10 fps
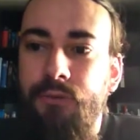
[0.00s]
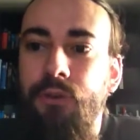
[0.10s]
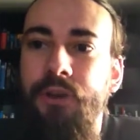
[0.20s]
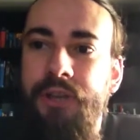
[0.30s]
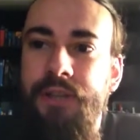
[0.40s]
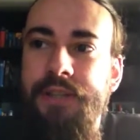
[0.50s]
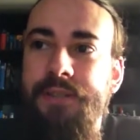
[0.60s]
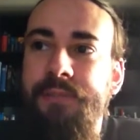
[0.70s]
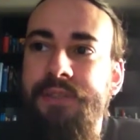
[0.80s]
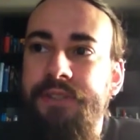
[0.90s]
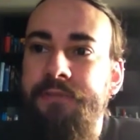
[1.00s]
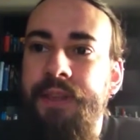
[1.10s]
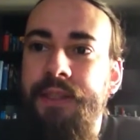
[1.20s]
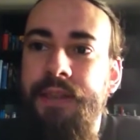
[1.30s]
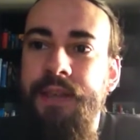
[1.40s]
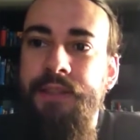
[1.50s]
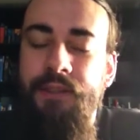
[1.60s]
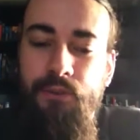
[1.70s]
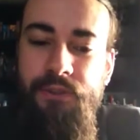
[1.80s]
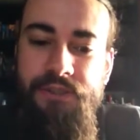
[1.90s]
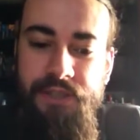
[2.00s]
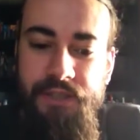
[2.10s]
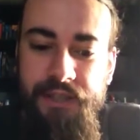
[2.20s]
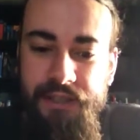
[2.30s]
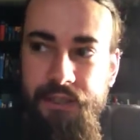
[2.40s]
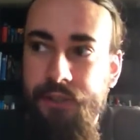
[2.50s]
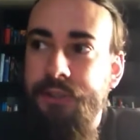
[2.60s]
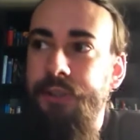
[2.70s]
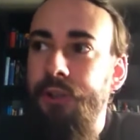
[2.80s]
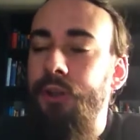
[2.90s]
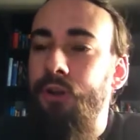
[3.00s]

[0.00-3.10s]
colloquialism and stuff like that, and you'll see that there's still a